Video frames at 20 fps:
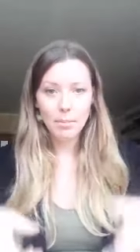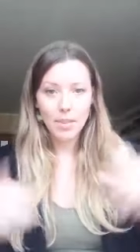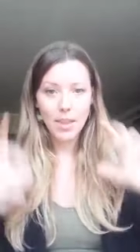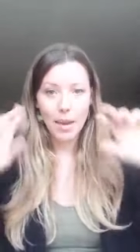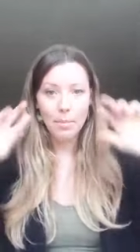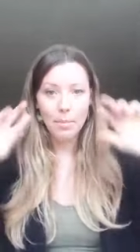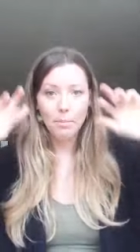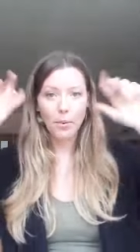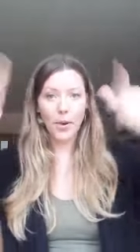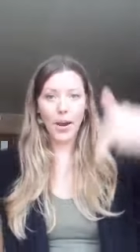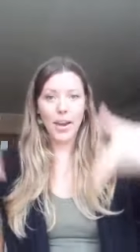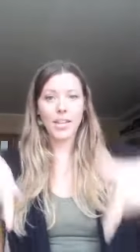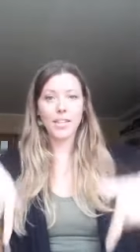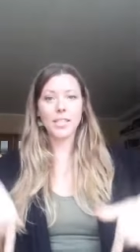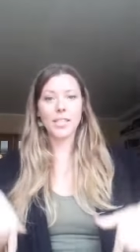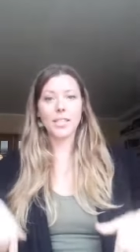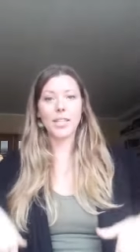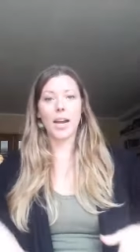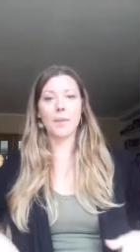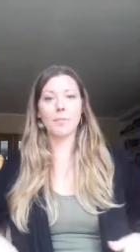that brain
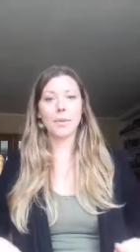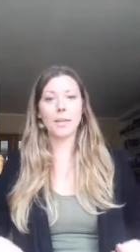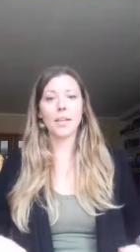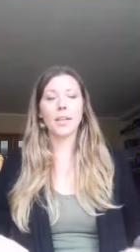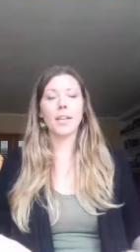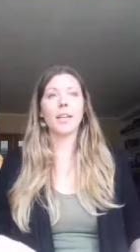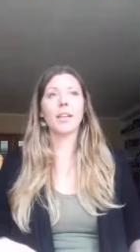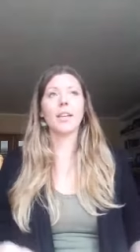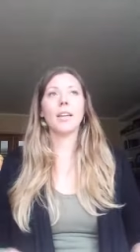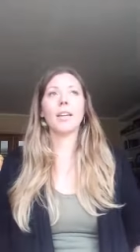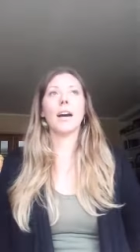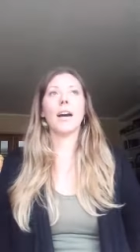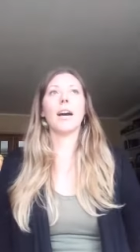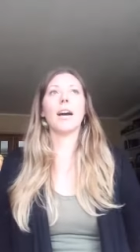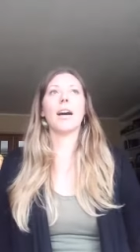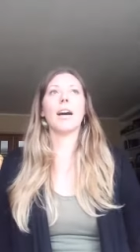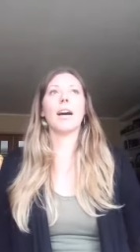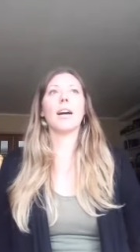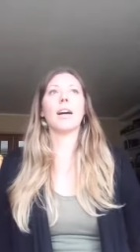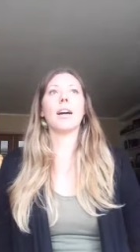dump,
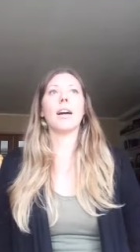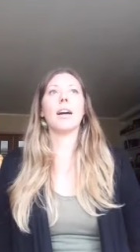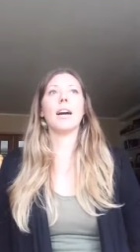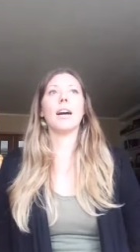uh,